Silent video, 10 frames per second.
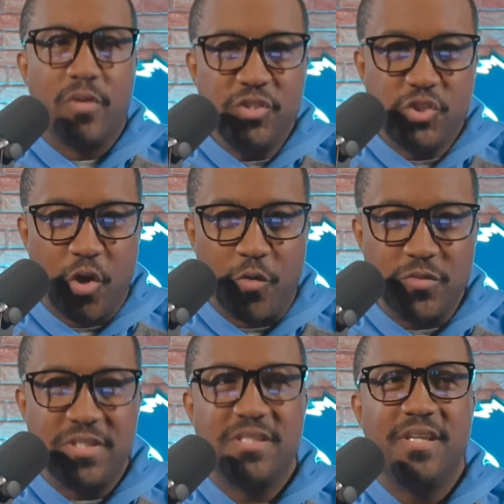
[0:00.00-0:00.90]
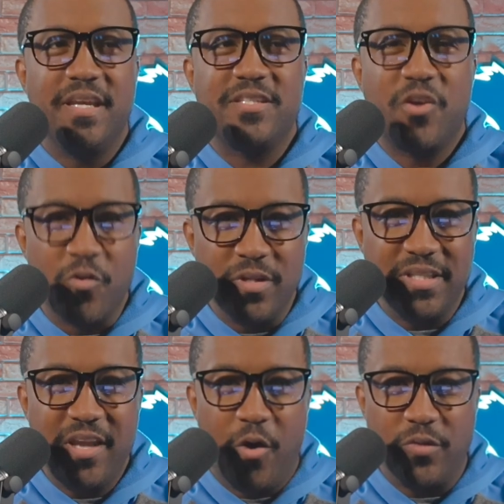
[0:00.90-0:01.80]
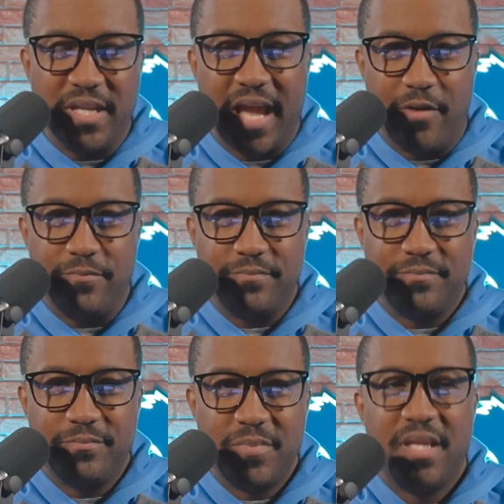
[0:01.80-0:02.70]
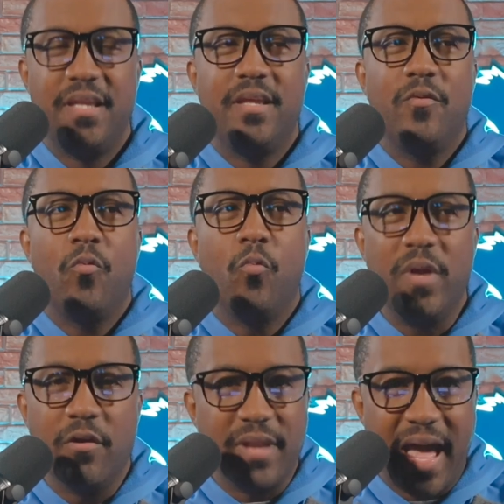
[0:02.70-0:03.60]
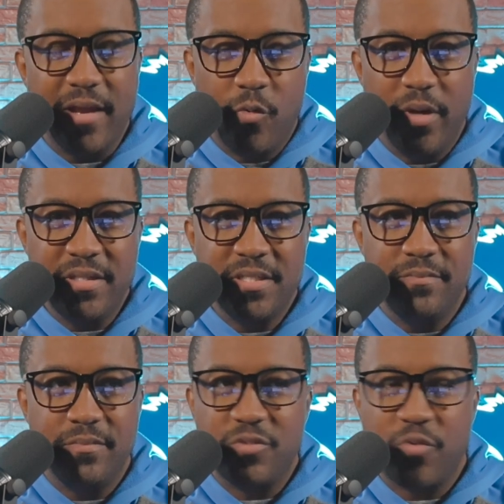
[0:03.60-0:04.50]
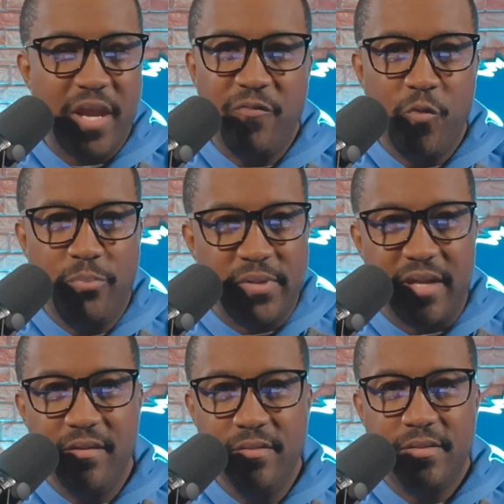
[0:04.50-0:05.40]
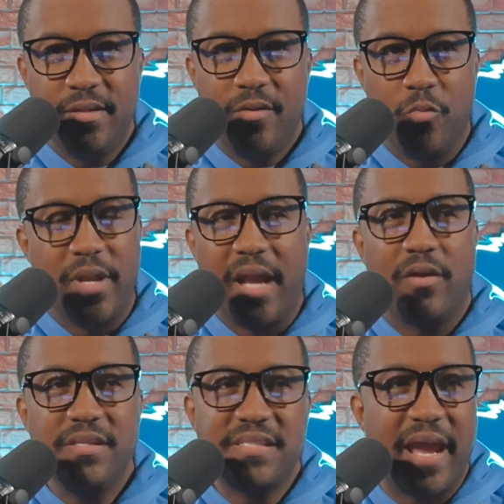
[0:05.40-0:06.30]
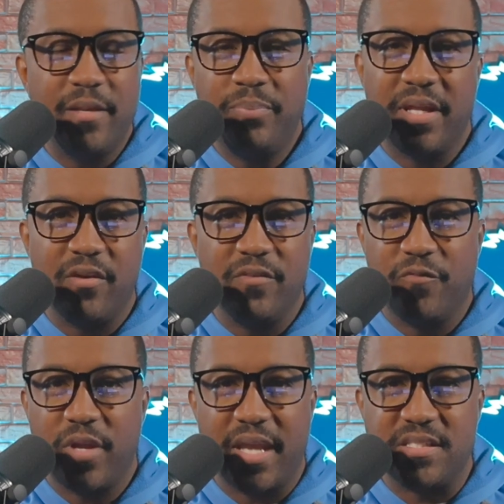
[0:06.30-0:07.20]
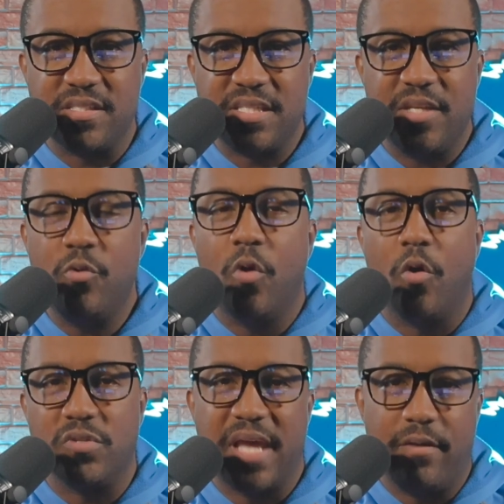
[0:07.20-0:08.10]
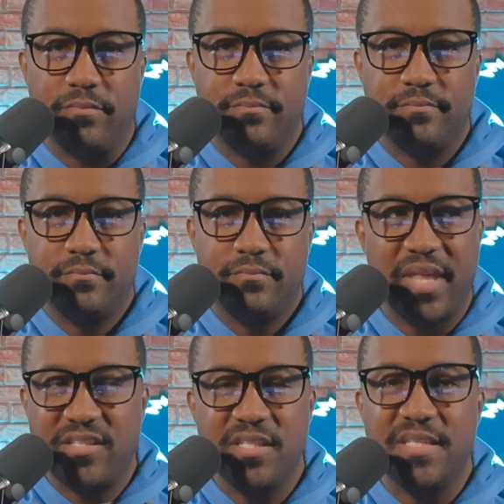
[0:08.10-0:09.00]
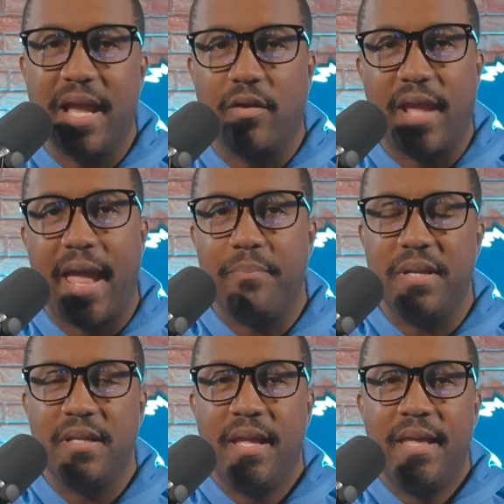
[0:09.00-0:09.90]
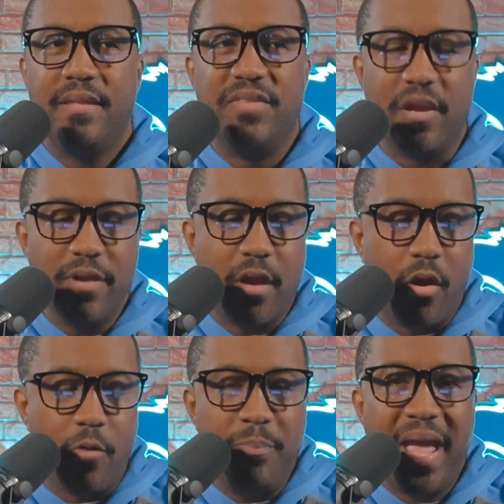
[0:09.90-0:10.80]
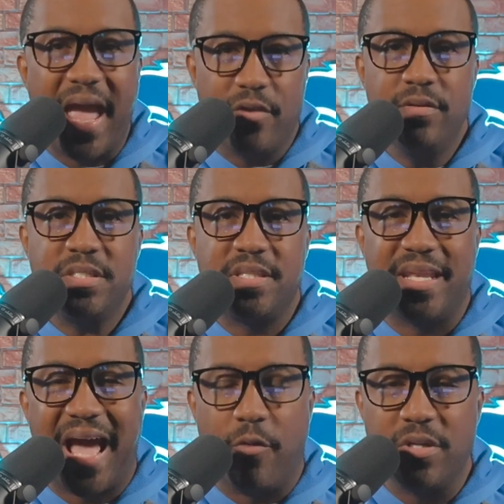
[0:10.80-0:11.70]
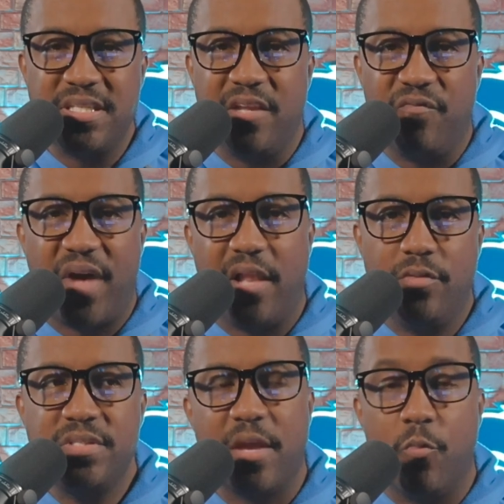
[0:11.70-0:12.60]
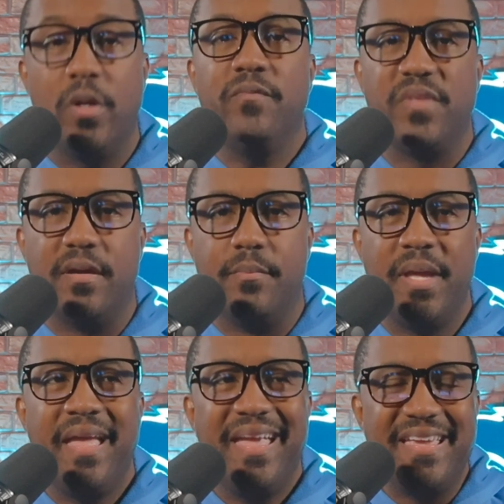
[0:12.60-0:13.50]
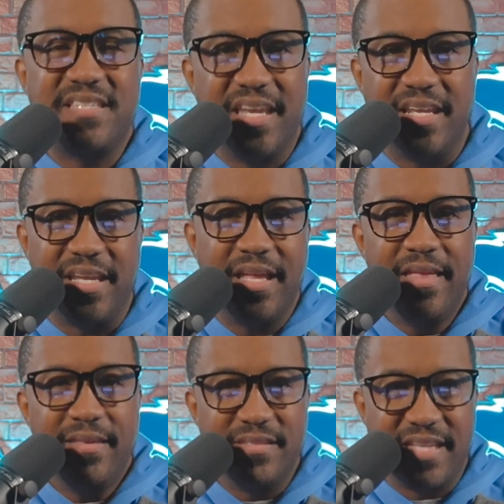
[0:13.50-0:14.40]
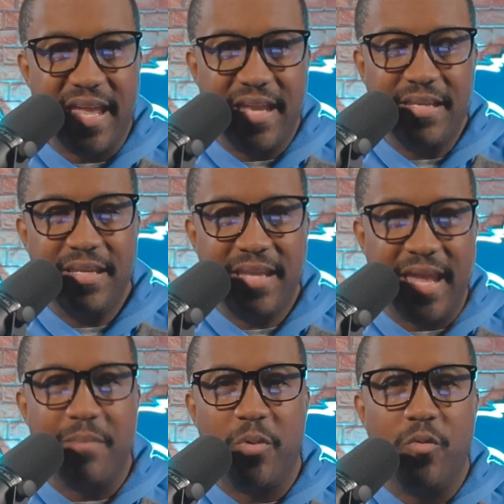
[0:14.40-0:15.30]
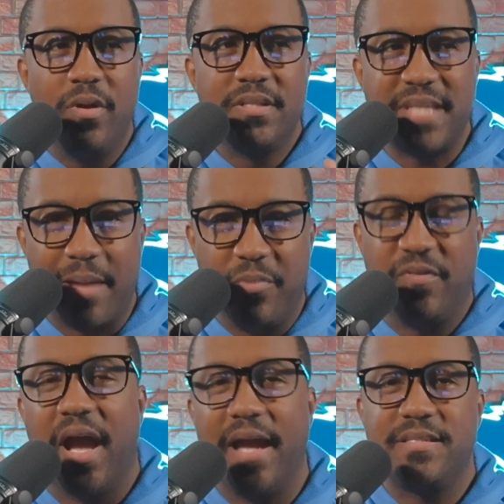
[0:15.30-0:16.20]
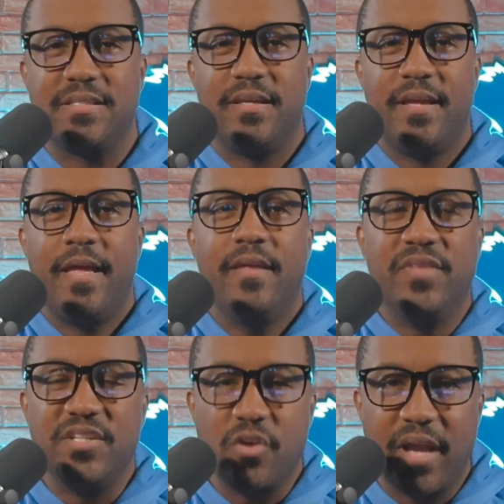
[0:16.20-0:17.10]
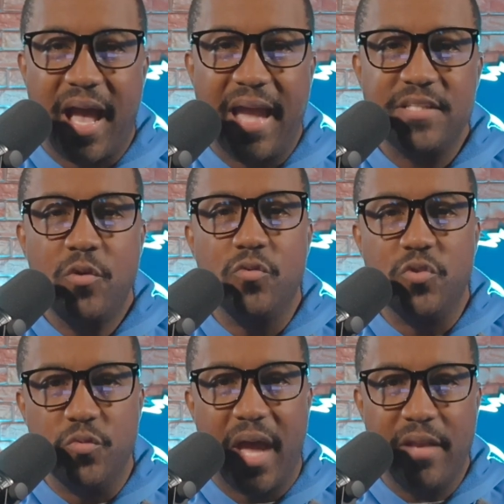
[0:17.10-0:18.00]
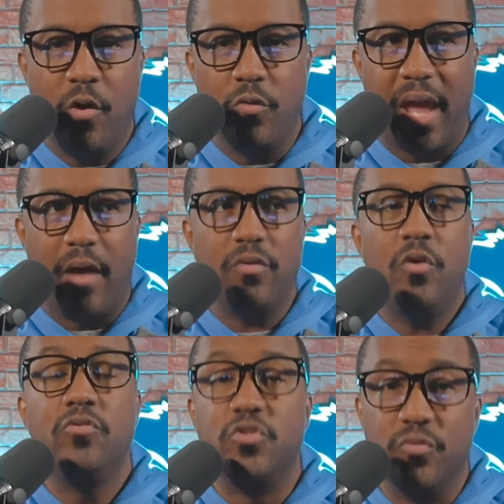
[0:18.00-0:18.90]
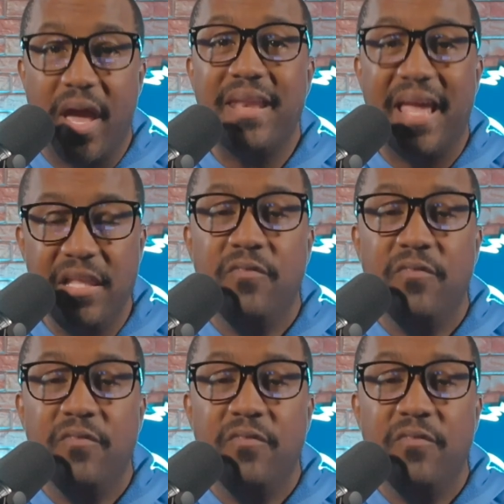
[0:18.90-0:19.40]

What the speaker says: Chris Jones is currently holding out. We are not going to trade for a player. We're not going to sign a player in free agency who holds out. That's just not going to happen. There are patterns that our team follows, and one of them is getting Dan Campbell type of guys. These are guys who do not hold out, who do not